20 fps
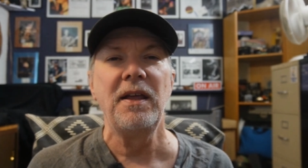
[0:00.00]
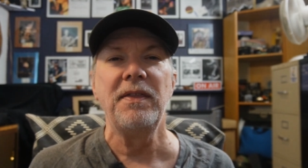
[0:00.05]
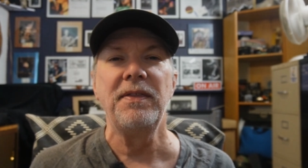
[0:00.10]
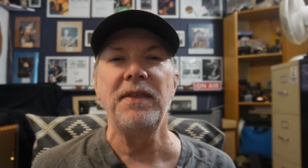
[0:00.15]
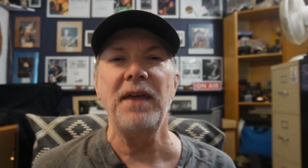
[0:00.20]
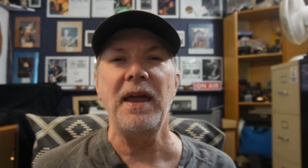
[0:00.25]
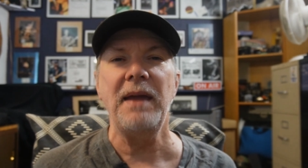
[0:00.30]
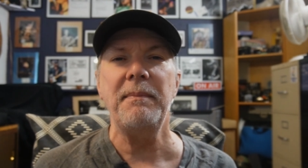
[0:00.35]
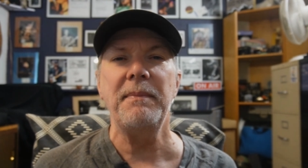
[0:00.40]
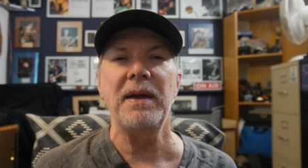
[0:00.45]

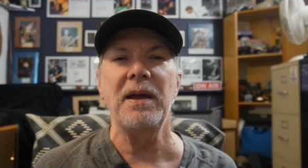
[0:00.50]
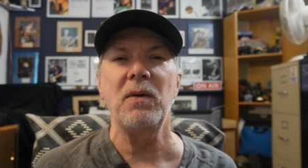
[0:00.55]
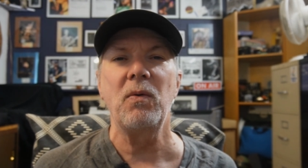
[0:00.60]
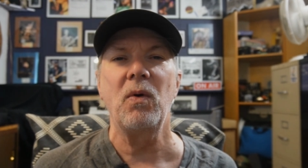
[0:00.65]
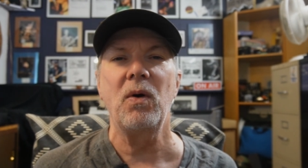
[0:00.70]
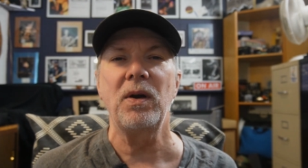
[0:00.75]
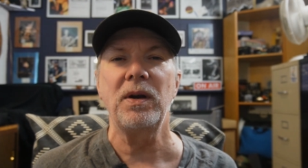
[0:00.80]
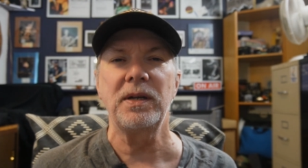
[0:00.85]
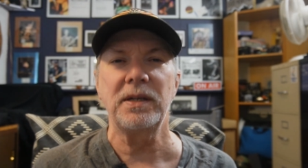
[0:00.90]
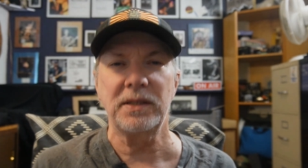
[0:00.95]
They may
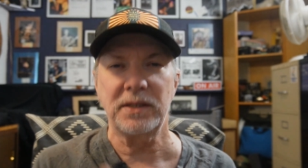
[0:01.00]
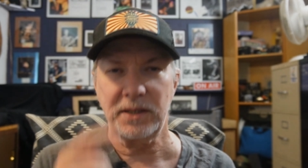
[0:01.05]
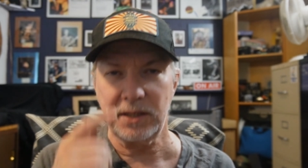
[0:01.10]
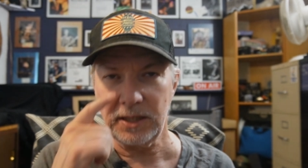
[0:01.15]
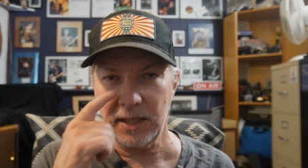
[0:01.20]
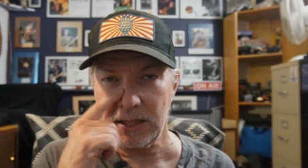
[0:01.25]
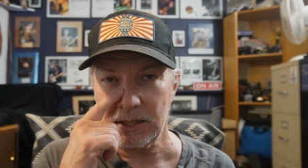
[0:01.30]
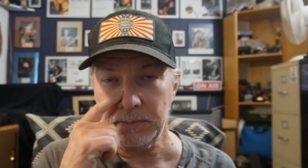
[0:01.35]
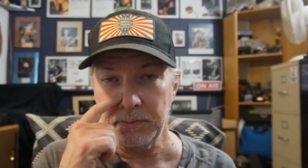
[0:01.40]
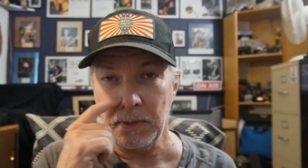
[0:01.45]
want it
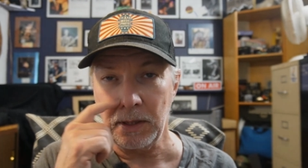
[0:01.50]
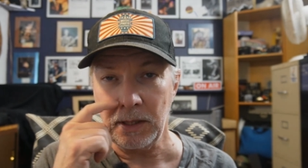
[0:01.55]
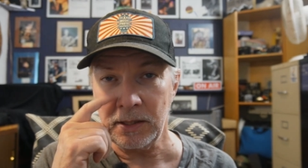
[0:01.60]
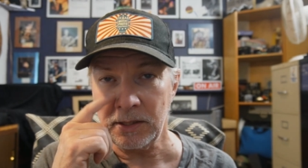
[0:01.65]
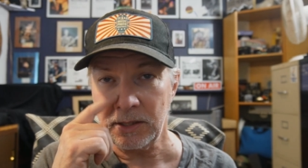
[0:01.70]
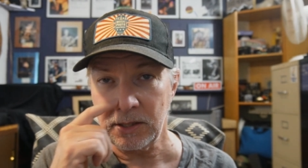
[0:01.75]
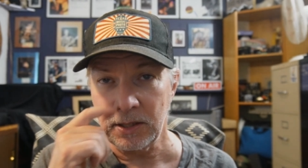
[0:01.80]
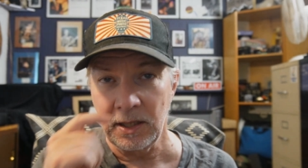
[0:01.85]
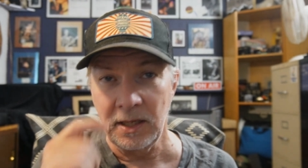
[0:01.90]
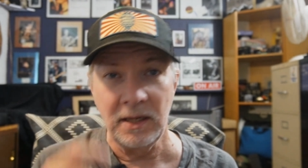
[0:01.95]
6
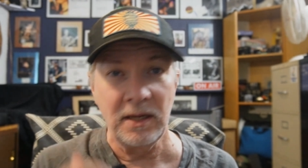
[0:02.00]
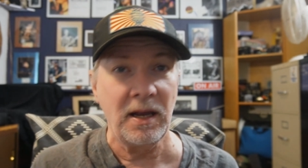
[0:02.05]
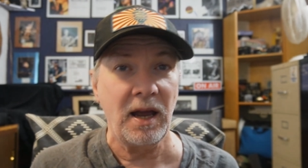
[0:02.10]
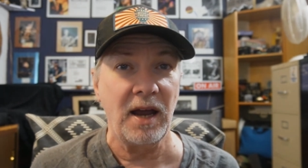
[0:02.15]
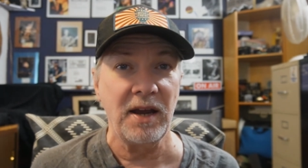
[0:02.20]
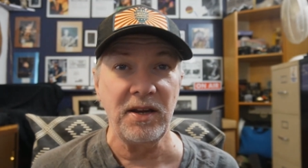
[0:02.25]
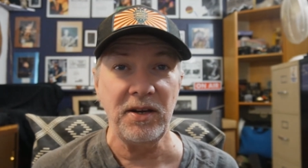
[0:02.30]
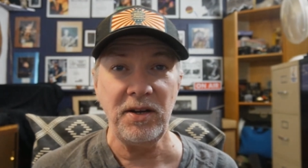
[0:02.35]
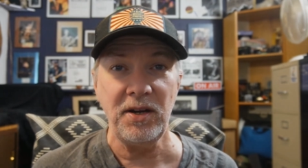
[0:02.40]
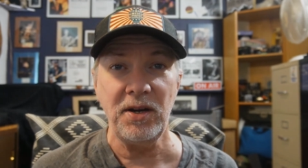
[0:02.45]
months,
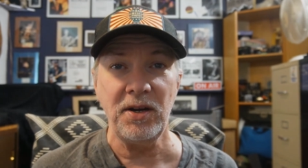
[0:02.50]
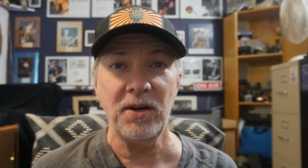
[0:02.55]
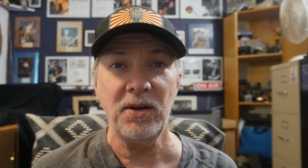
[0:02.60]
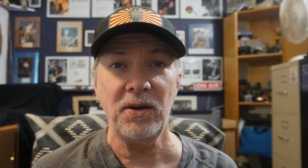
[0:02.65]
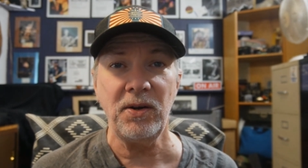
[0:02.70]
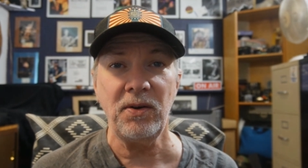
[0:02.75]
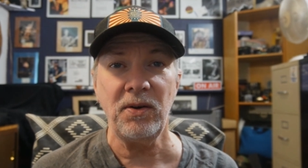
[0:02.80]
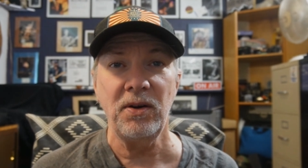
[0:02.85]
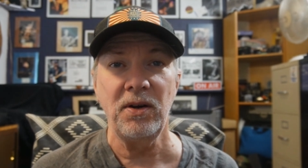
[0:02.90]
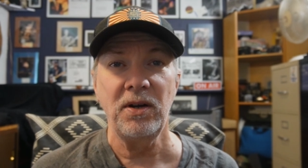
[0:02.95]
a
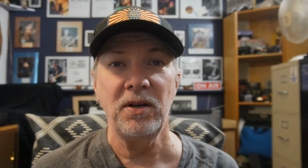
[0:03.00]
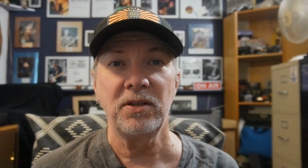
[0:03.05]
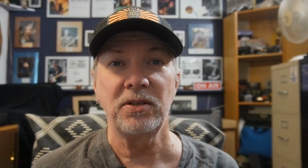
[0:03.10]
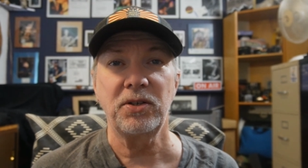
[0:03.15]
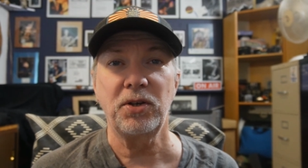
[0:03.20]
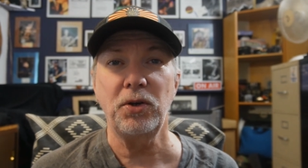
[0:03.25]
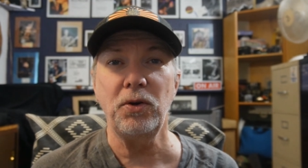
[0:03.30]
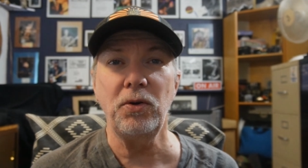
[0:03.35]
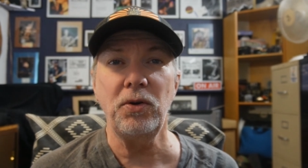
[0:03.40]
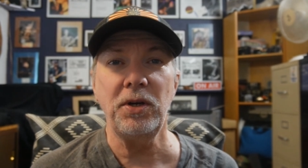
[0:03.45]
year,
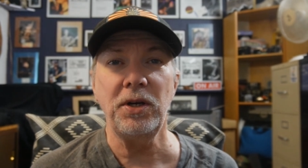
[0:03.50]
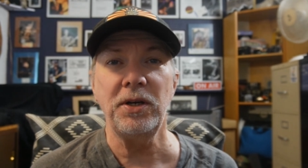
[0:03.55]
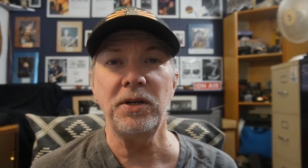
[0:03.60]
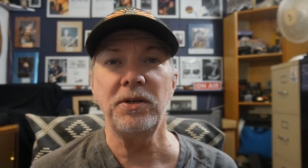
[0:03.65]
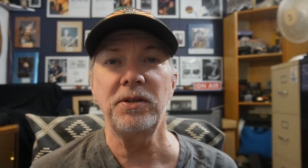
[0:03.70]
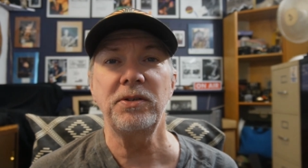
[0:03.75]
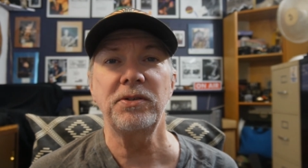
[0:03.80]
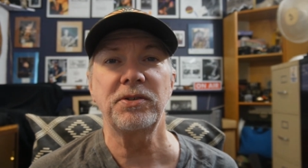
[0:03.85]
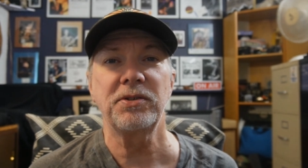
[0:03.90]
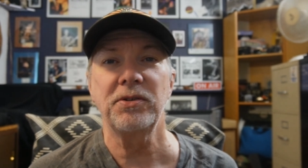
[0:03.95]
2
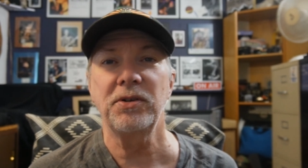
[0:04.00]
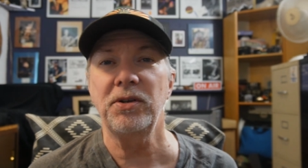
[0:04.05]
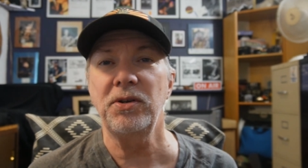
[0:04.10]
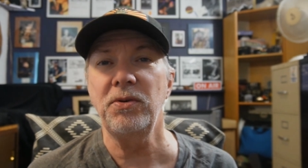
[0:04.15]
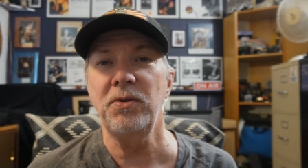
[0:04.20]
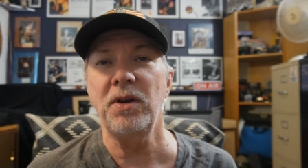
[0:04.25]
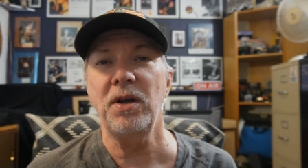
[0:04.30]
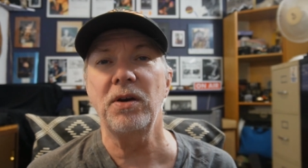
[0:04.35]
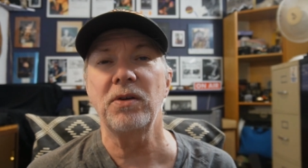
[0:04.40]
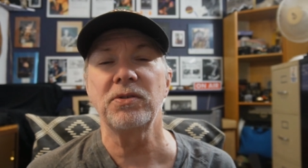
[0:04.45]
years,
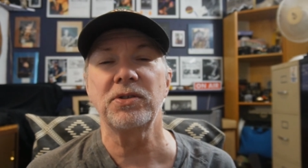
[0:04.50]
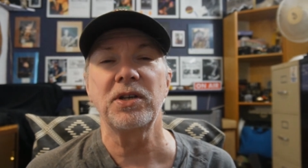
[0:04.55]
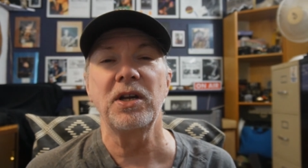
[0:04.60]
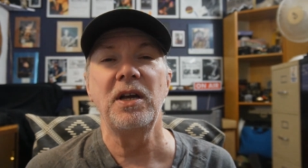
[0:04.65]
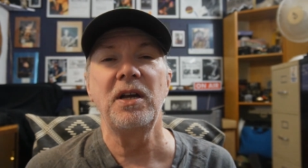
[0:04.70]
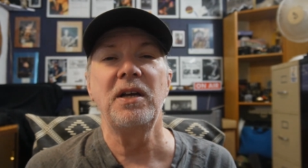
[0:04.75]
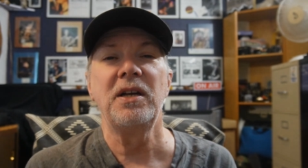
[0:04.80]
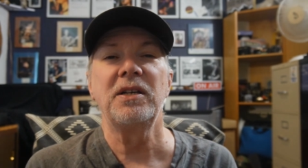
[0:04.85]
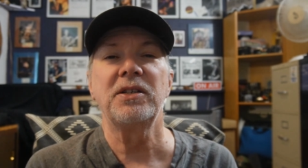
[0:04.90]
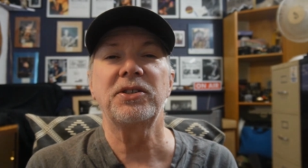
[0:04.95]
who knows,
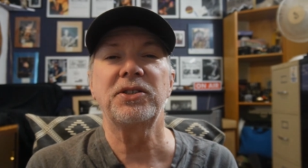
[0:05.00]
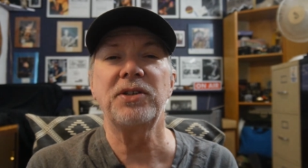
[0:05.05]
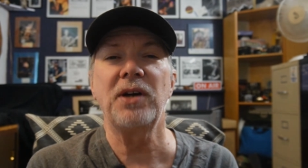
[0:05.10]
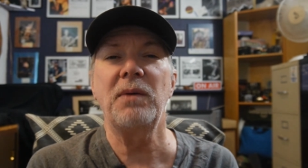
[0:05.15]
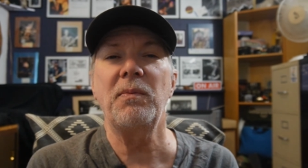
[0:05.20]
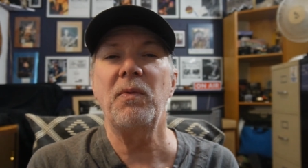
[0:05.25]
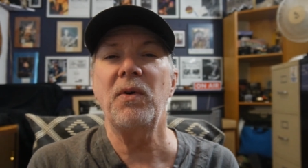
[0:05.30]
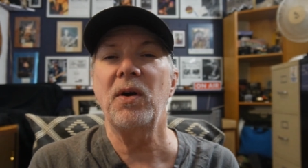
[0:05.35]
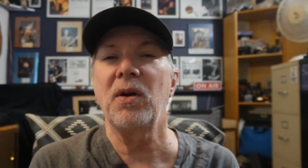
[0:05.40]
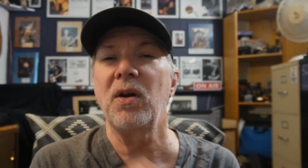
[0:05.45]

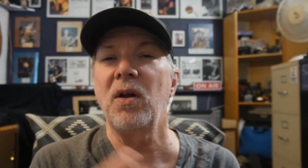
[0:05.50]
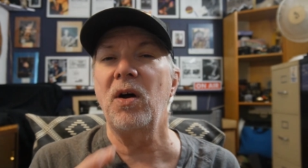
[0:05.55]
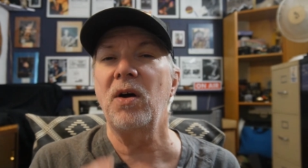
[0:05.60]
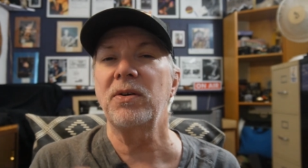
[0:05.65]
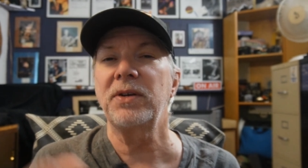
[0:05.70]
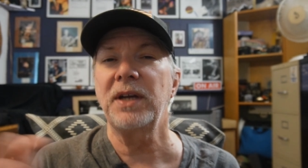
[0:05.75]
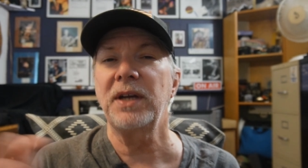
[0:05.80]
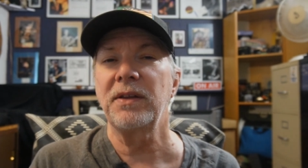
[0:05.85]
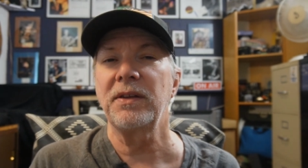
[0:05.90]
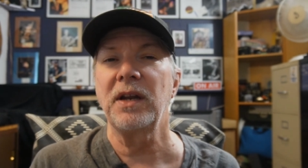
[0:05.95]
somewhere
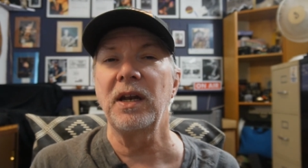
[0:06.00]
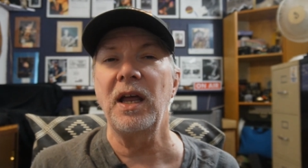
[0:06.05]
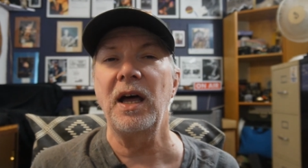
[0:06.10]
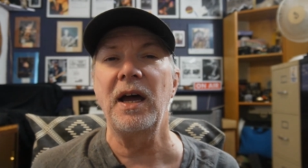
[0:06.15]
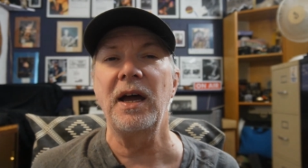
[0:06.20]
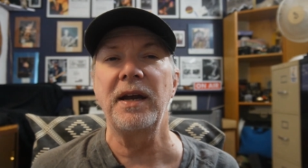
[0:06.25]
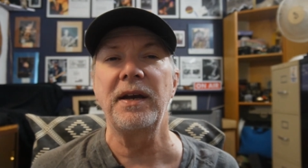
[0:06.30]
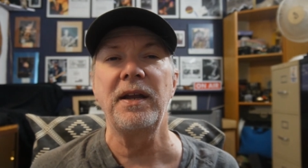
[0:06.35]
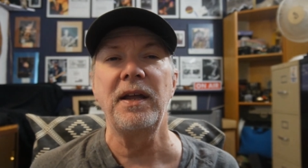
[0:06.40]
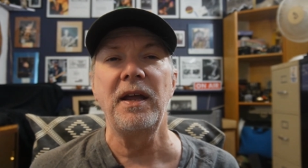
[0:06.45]
along down the
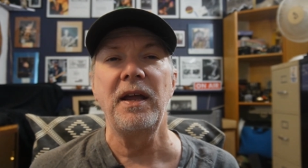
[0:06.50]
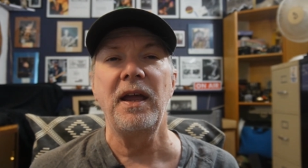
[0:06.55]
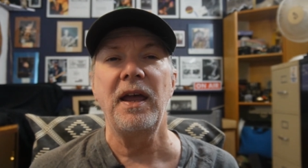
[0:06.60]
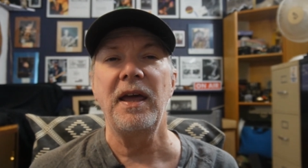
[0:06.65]
line.